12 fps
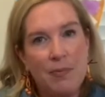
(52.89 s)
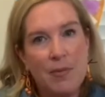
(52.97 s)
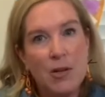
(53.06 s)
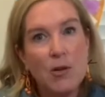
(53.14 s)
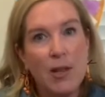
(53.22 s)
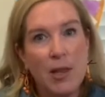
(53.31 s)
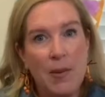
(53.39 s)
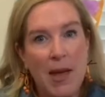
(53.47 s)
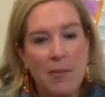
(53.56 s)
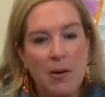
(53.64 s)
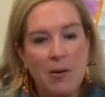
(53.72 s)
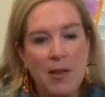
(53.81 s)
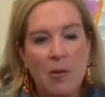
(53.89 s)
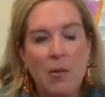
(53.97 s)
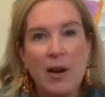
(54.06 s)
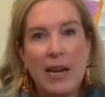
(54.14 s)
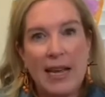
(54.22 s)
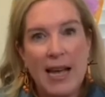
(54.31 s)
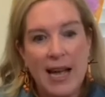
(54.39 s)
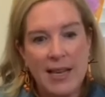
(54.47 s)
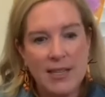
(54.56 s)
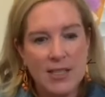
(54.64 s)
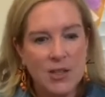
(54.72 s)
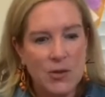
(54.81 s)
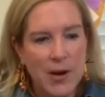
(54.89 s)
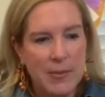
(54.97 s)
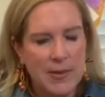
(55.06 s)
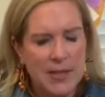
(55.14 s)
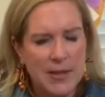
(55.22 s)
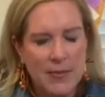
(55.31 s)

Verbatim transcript: toilet paper that we're going to cut into strips.